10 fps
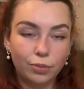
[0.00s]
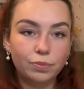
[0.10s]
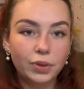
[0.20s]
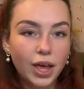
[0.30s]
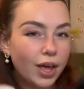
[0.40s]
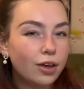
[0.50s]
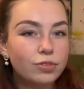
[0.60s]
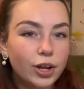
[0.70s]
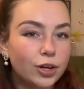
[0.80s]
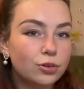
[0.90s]
I
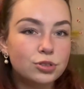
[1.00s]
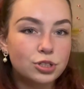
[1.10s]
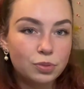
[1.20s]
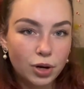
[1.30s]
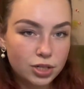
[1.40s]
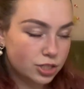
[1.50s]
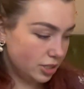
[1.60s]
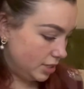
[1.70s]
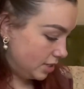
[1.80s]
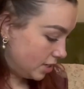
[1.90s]
feel like not too much
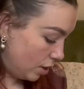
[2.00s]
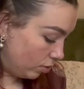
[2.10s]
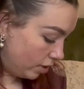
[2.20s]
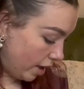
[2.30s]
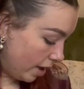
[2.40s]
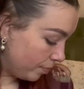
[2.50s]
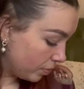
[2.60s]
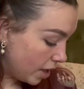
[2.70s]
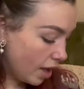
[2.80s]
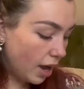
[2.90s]
to say on that.
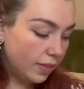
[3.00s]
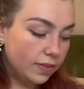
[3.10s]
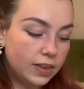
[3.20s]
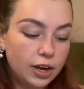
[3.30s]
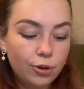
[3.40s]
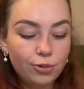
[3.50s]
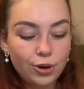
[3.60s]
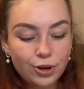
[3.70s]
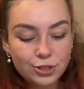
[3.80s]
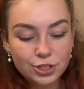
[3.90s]
And then the little
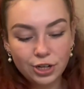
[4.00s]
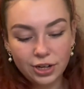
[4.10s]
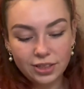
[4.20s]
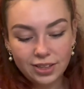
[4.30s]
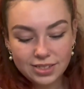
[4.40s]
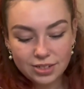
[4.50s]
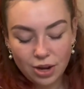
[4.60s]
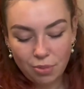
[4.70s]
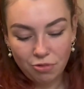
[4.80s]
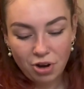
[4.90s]
notion this
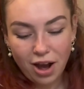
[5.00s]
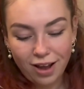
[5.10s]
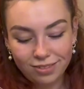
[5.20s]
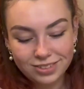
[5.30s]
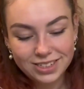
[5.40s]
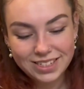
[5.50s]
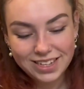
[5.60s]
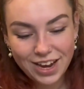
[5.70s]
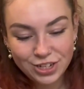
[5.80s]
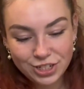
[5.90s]
time around is
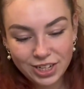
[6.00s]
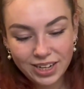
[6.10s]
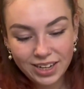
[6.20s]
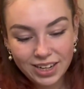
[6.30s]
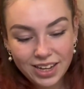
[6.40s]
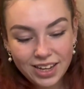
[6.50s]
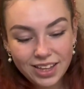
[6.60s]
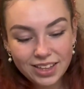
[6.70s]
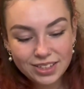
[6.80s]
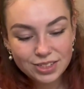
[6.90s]
actually,
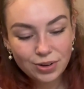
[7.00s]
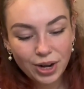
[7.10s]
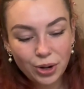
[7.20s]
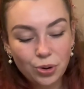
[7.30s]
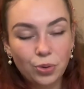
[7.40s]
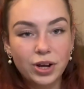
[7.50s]
this is quite cool.